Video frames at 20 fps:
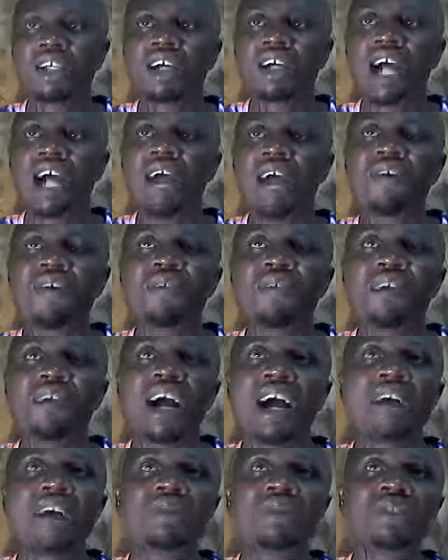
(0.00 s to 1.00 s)
However,
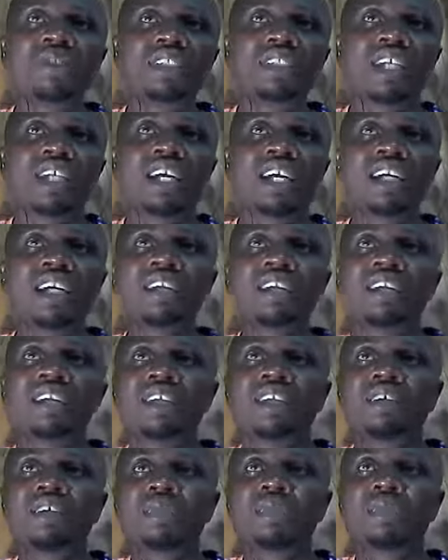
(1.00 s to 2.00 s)
I would say
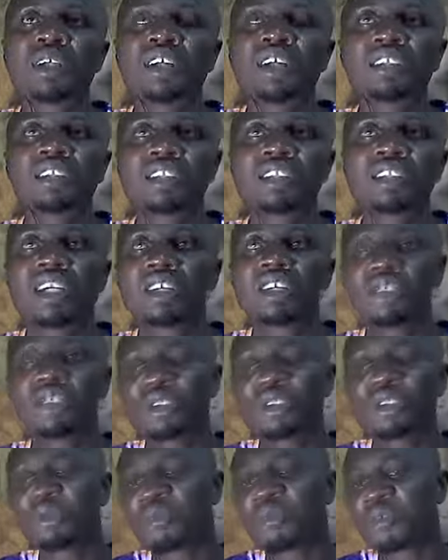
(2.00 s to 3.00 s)
because
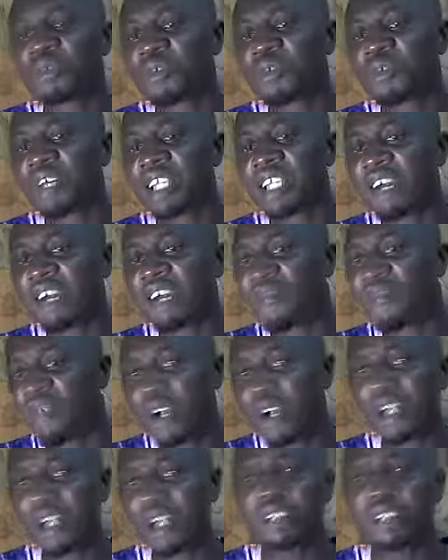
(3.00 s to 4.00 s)
those other
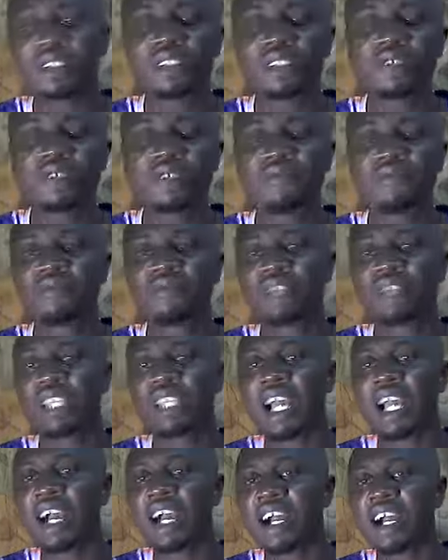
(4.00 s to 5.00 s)
fuels
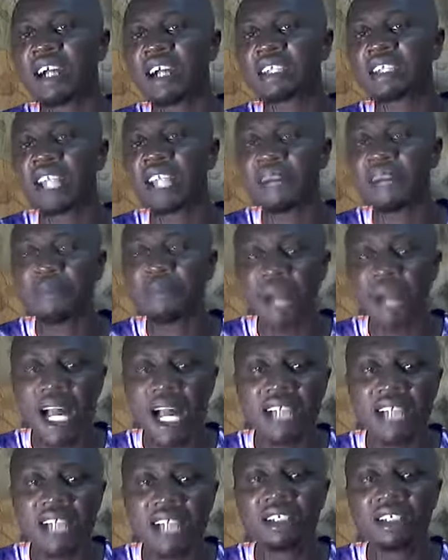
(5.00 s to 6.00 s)
are that bad,